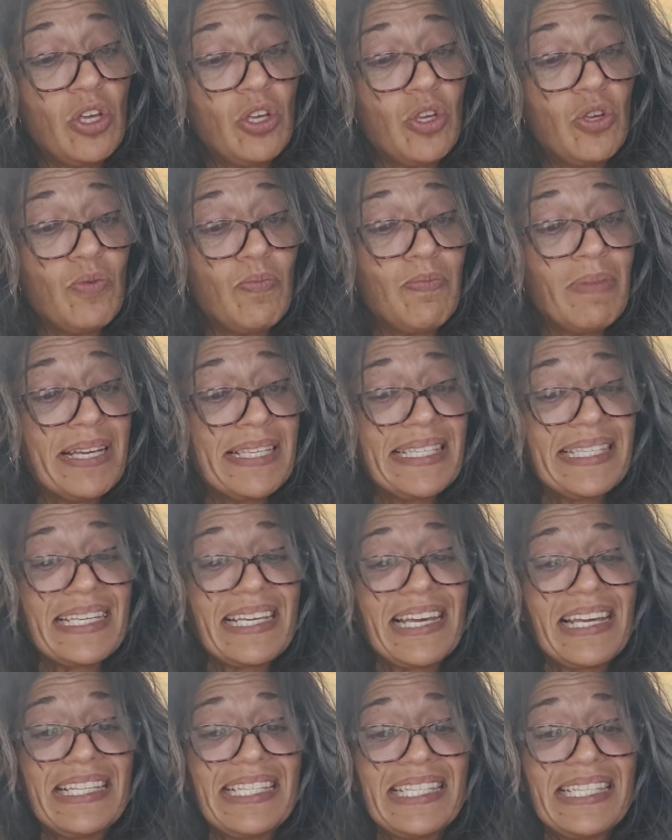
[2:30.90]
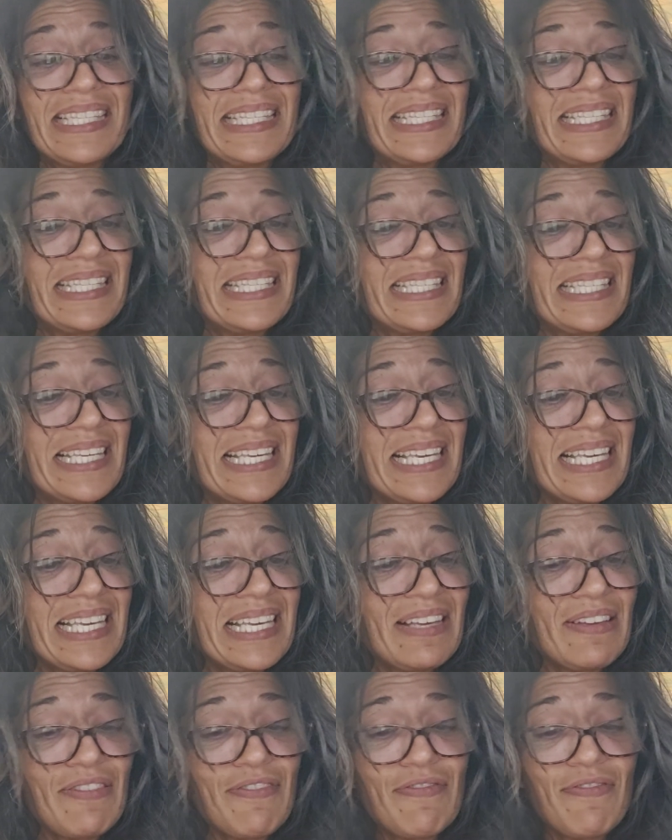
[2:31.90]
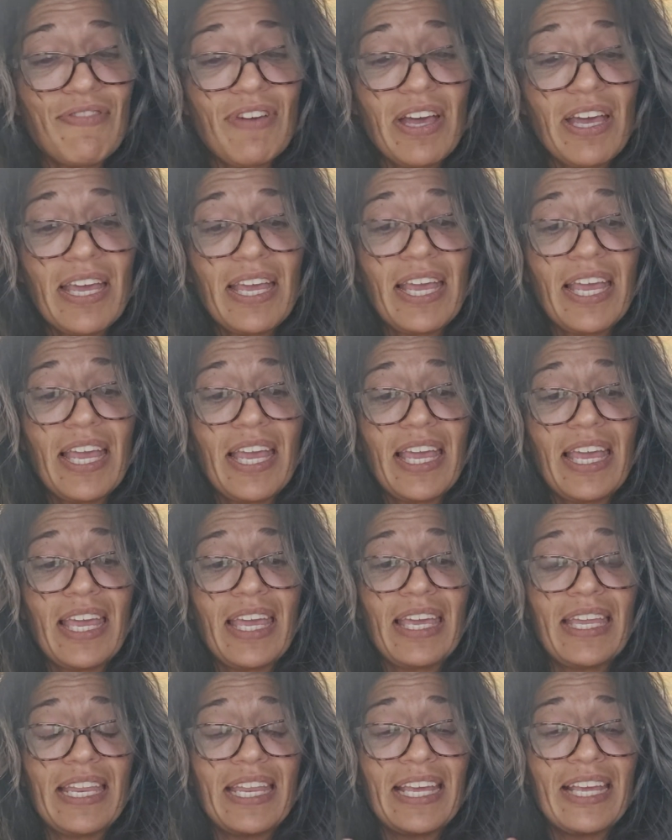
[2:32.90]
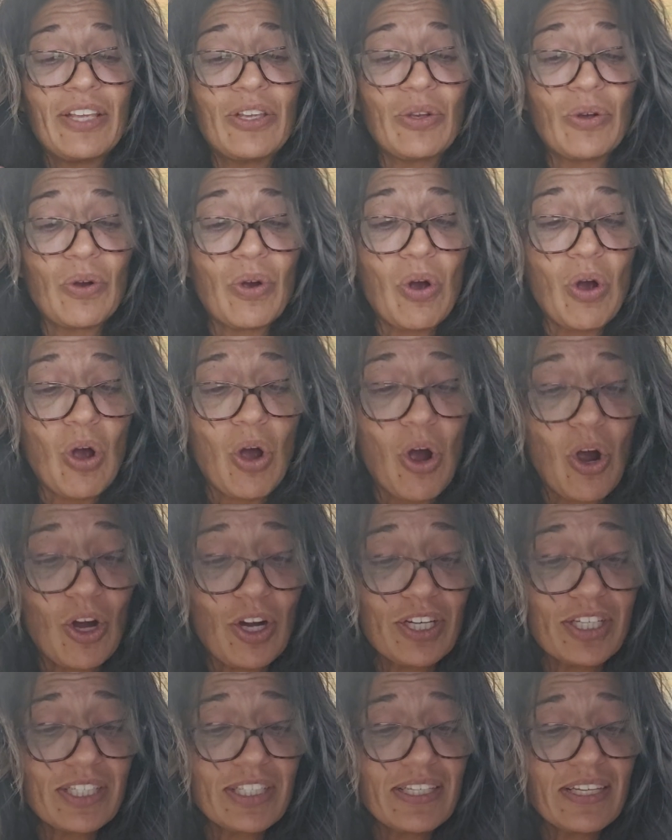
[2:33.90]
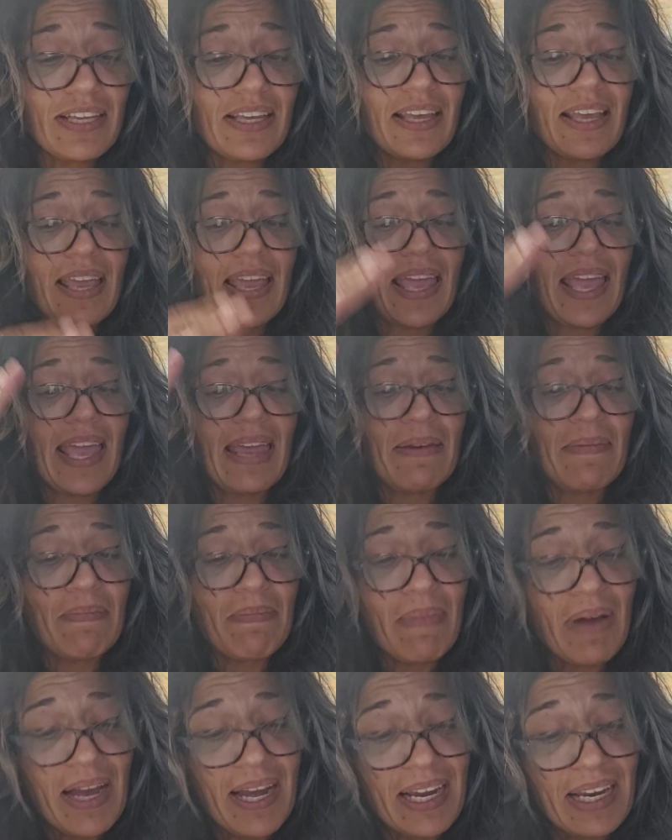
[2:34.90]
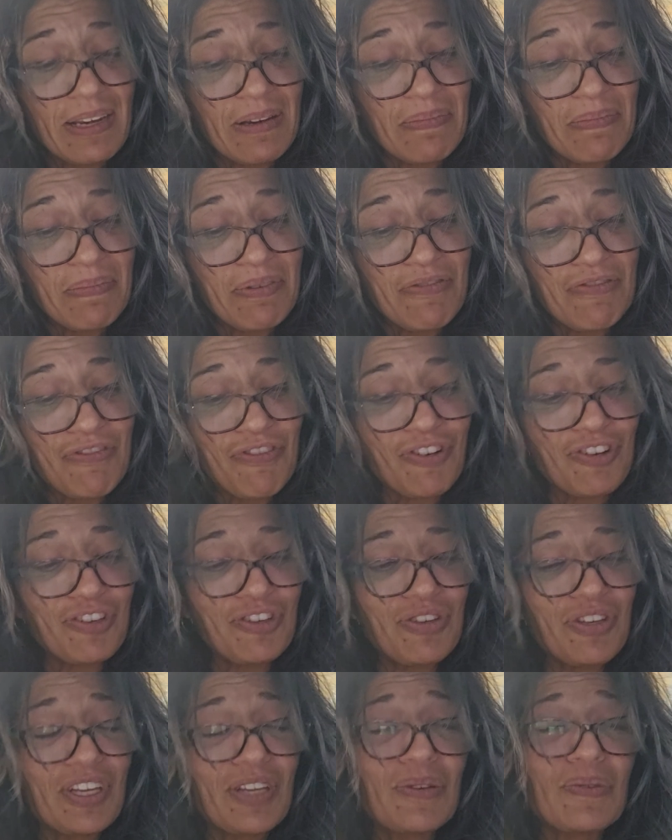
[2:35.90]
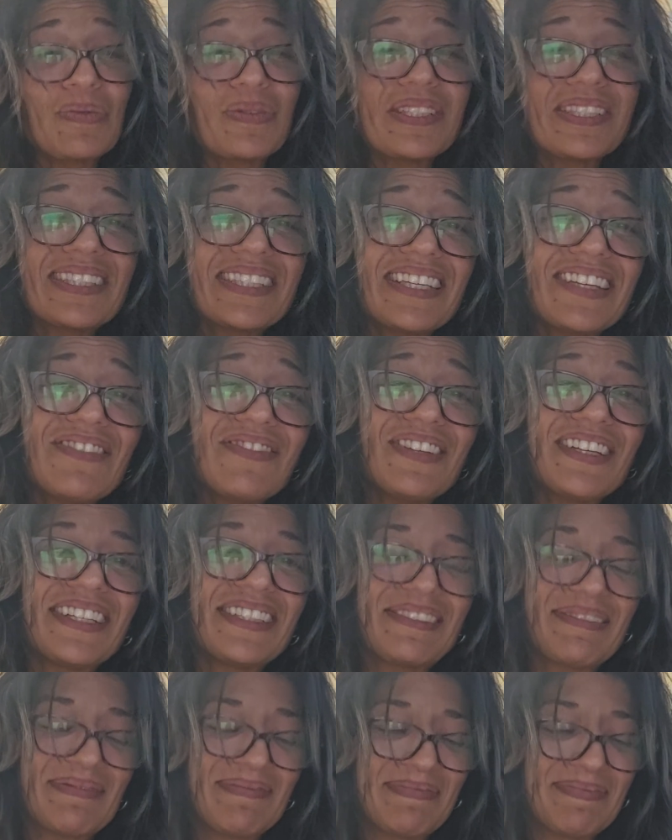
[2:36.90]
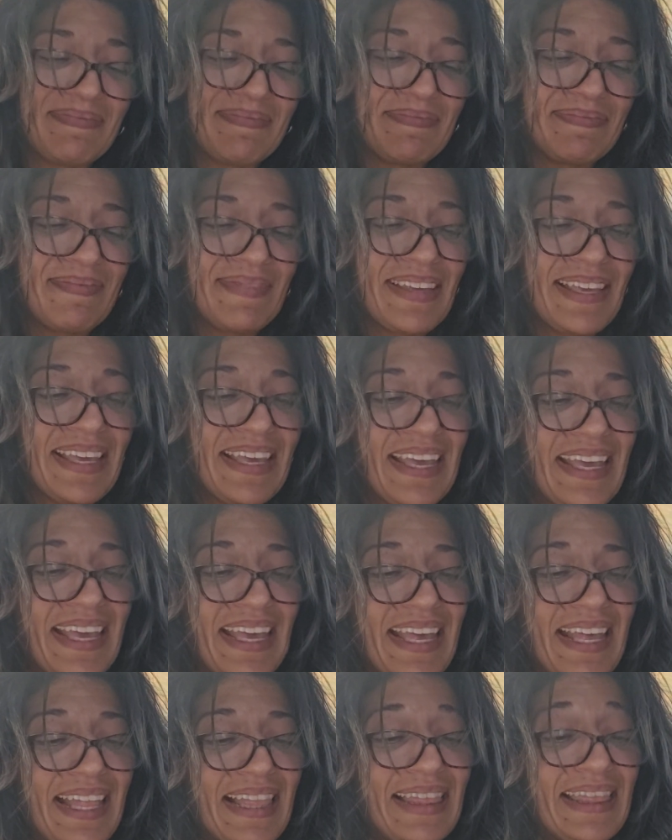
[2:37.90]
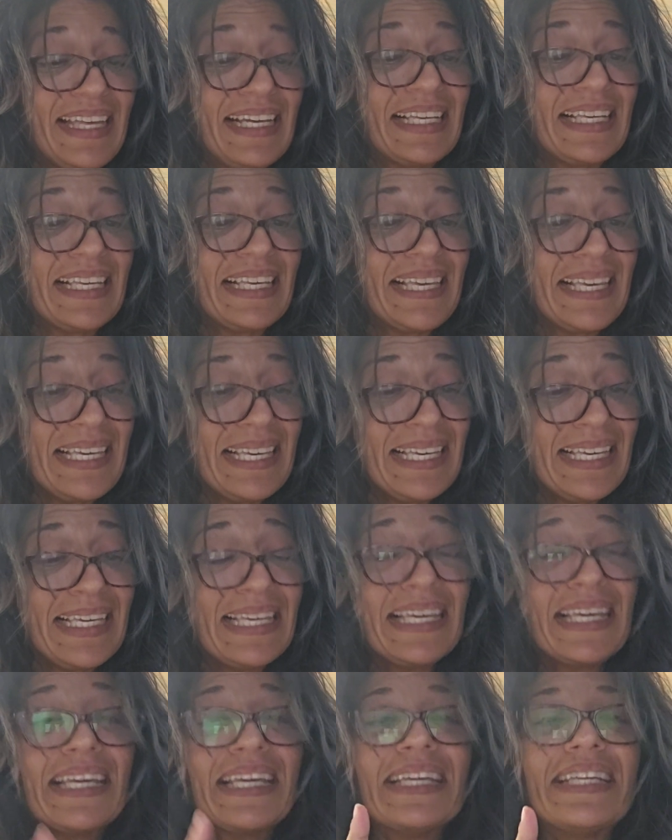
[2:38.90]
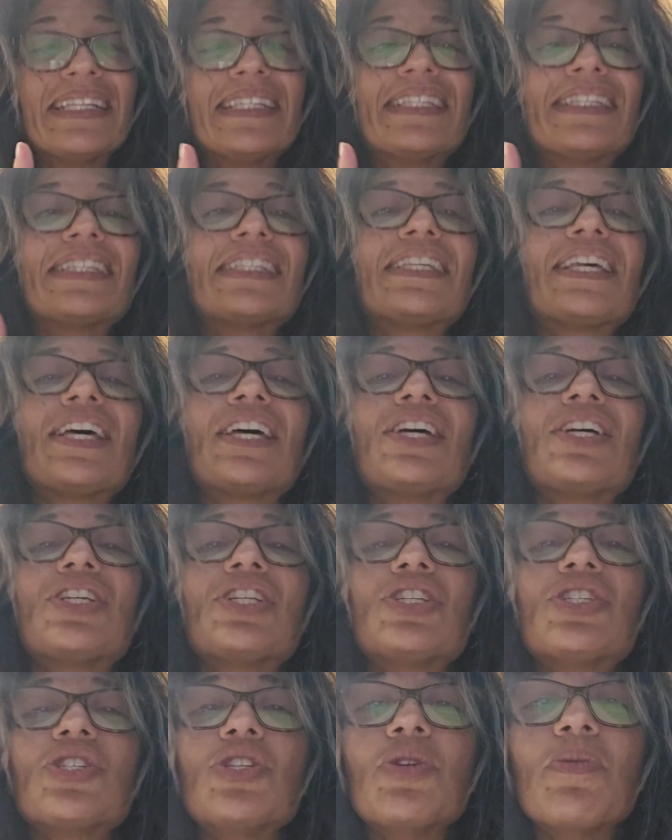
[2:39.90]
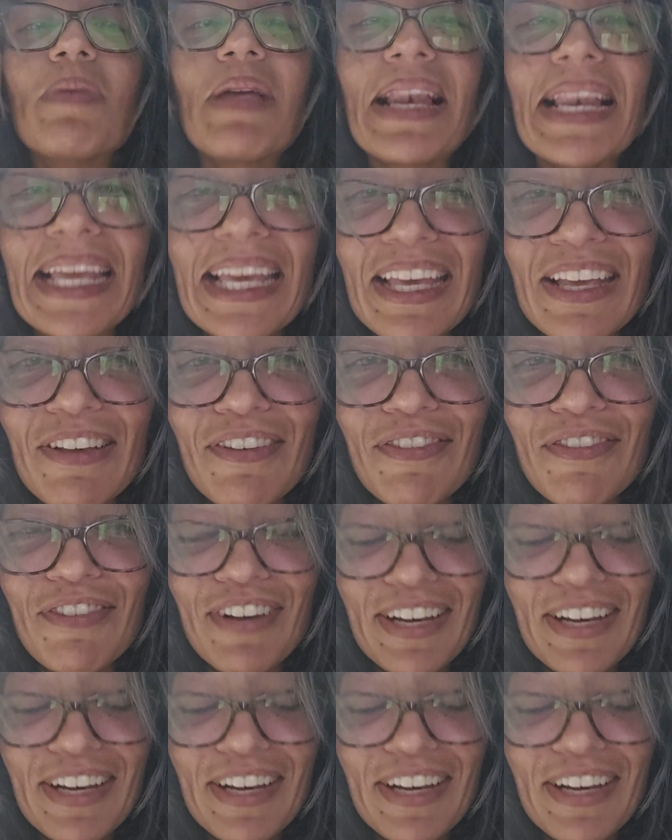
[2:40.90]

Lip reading: You must conceive it in your heart and mind before you can receive it. The key is to believe.